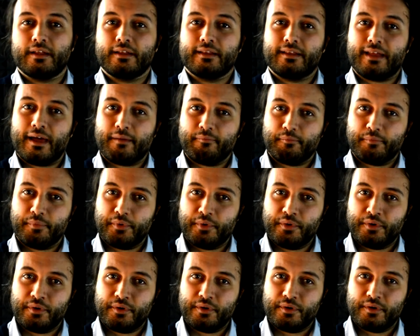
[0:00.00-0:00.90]

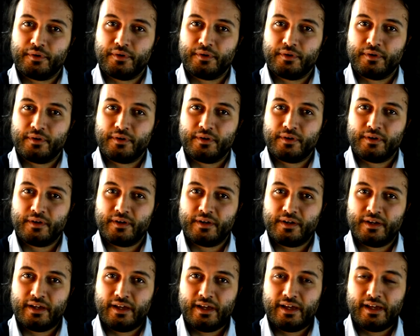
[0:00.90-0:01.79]
tempo,
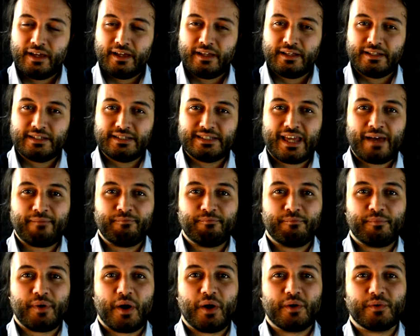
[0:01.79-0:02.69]

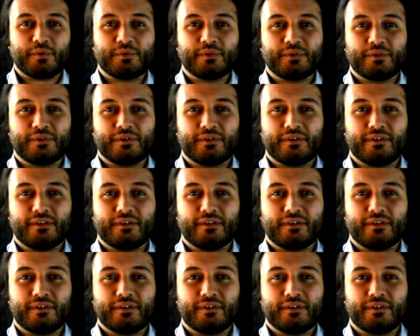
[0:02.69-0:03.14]
tempo.